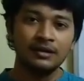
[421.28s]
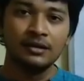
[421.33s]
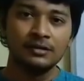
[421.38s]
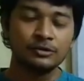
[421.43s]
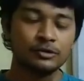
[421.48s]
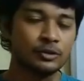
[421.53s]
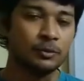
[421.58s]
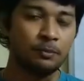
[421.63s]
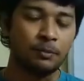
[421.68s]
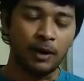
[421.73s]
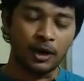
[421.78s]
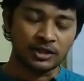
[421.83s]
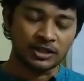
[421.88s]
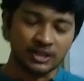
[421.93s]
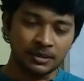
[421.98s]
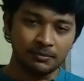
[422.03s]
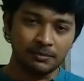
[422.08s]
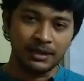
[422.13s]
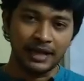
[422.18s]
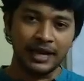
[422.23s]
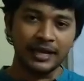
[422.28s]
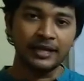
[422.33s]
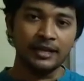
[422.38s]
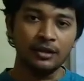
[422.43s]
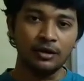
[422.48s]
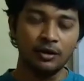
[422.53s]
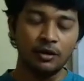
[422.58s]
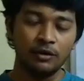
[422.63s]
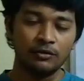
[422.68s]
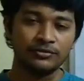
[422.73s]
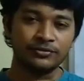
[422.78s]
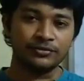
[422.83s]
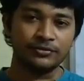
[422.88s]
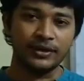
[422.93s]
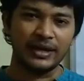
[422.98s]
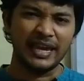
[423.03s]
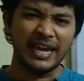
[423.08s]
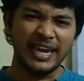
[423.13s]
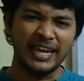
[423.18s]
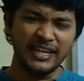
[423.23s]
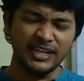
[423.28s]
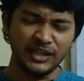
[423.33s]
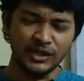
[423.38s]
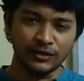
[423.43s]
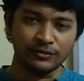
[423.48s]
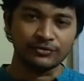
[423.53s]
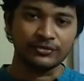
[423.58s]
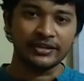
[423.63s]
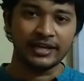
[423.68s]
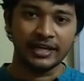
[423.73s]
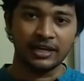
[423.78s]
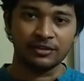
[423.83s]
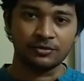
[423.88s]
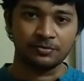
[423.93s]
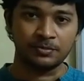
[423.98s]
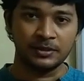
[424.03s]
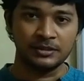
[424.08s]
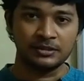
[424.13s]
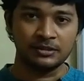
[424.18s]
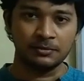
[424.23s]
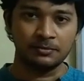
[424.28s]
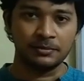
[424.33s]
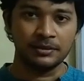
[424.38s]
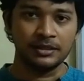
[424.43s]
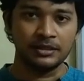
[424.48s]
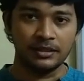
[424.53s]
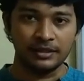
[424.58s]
So the bottom line of any of Taylor's principles